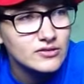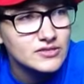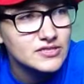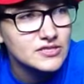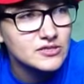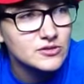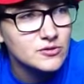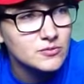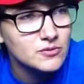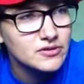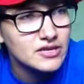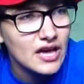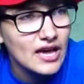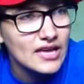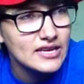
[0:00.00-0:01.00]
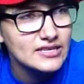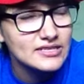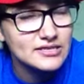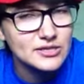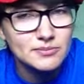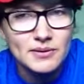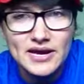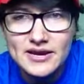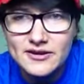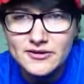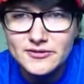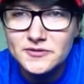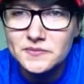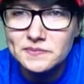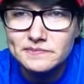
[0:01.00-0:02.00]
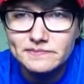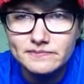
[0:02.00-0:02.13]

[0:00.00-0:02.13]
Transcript: is super not into spiders.